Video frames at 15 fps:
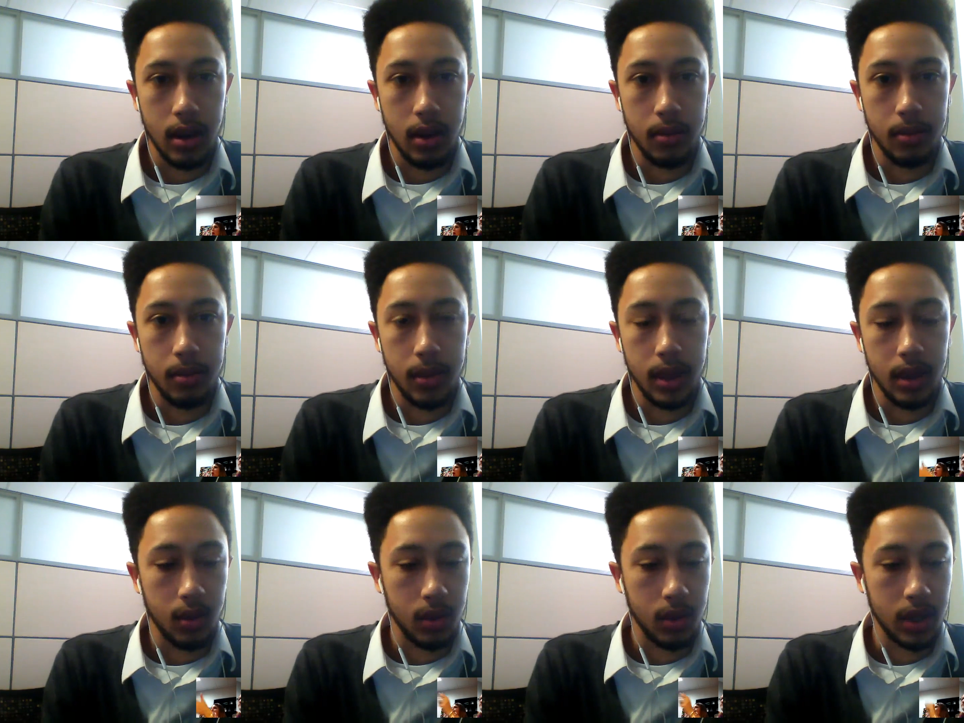In
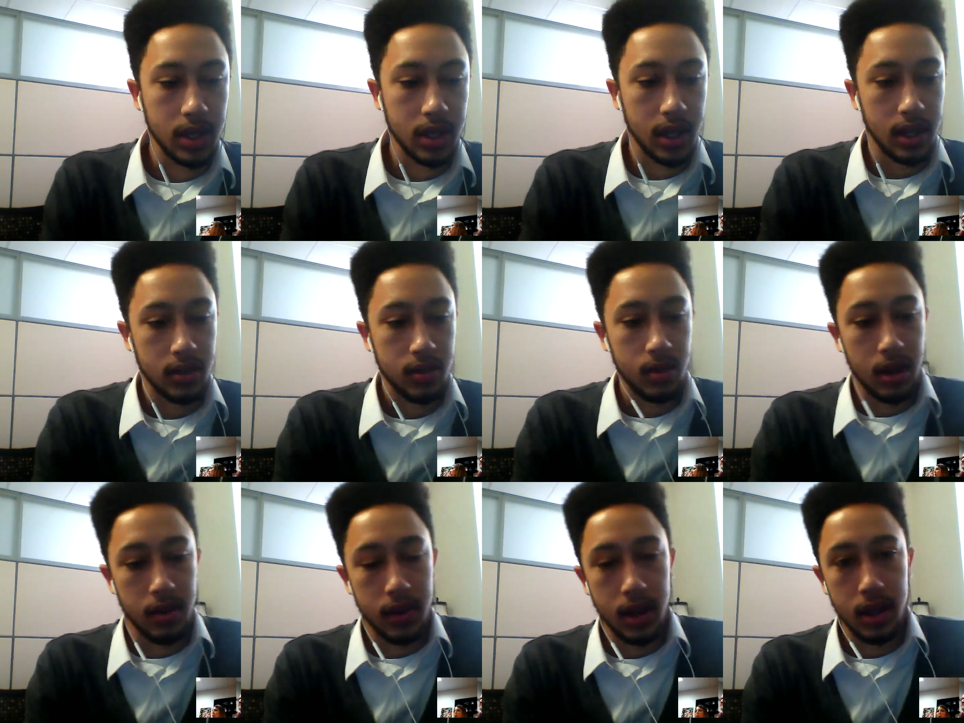which case, what
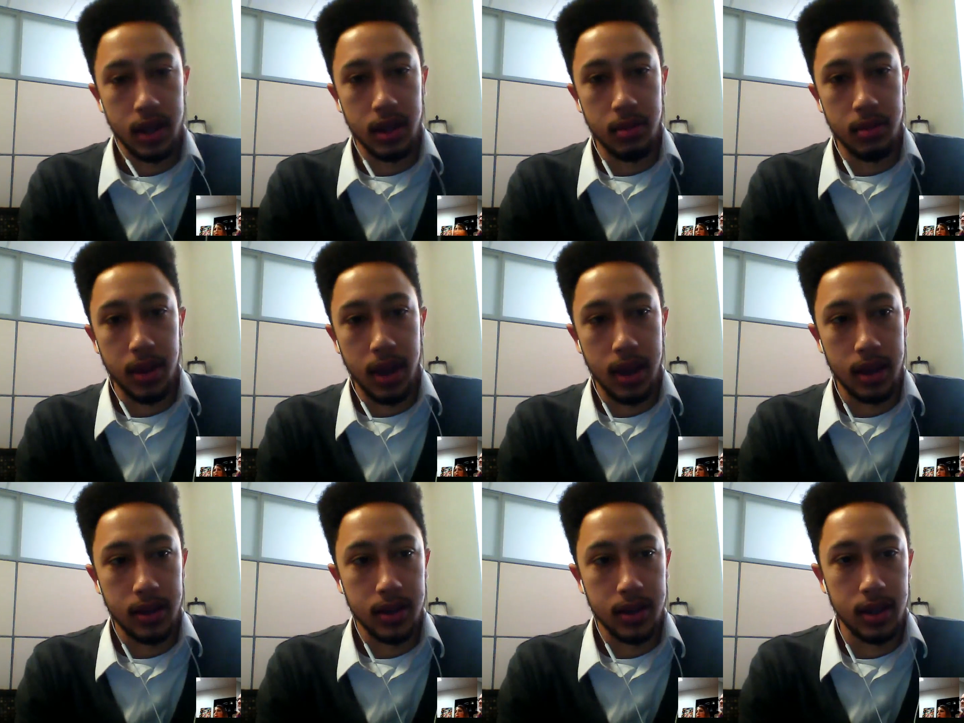I've done in the
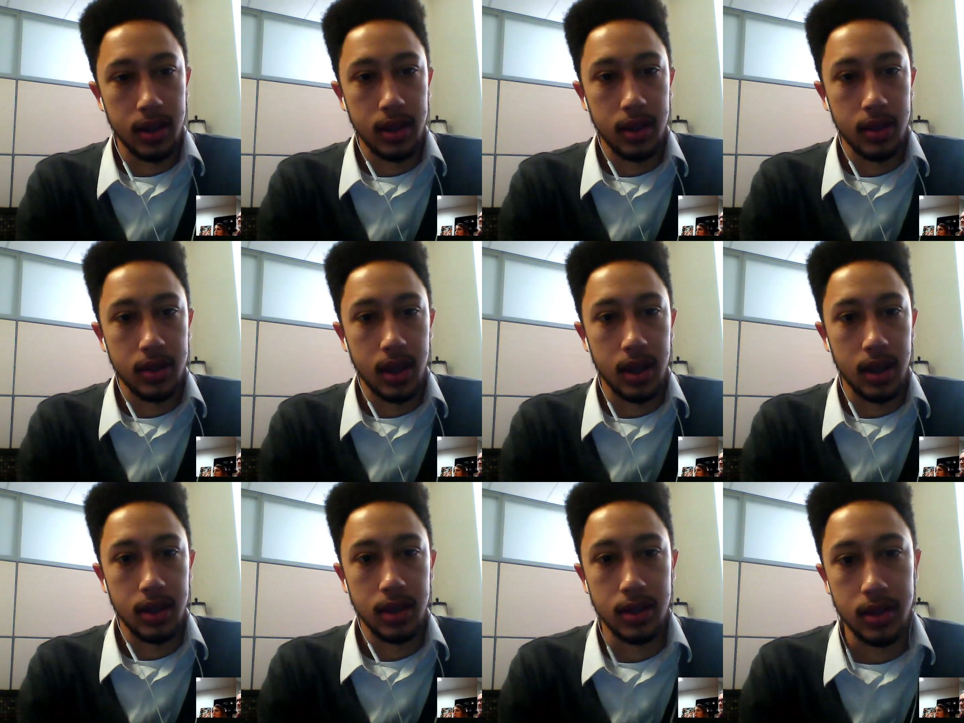past is I
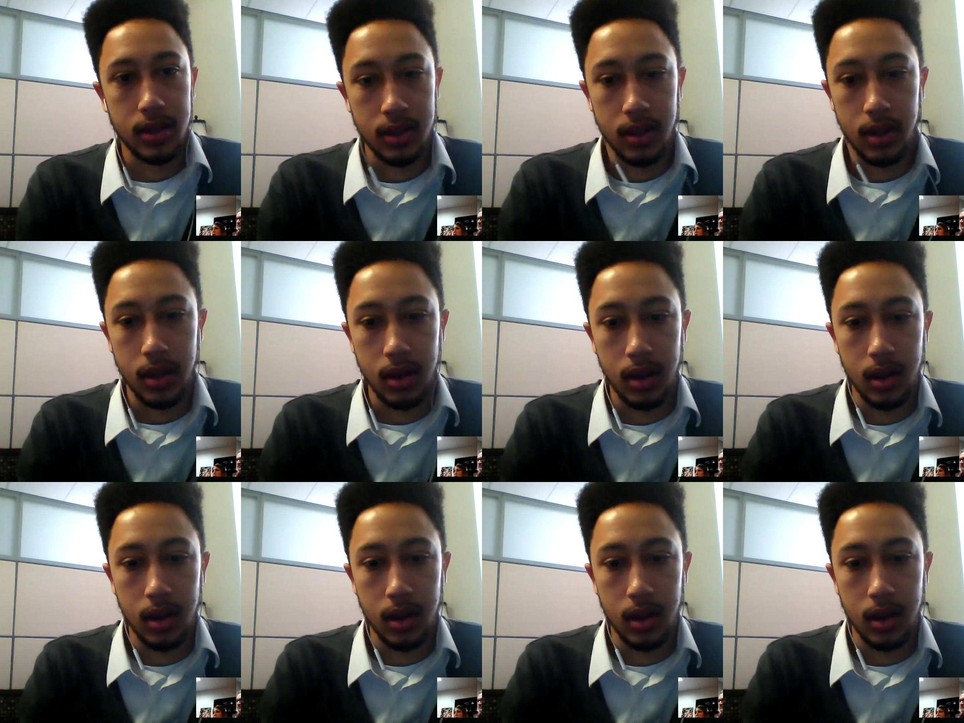just turn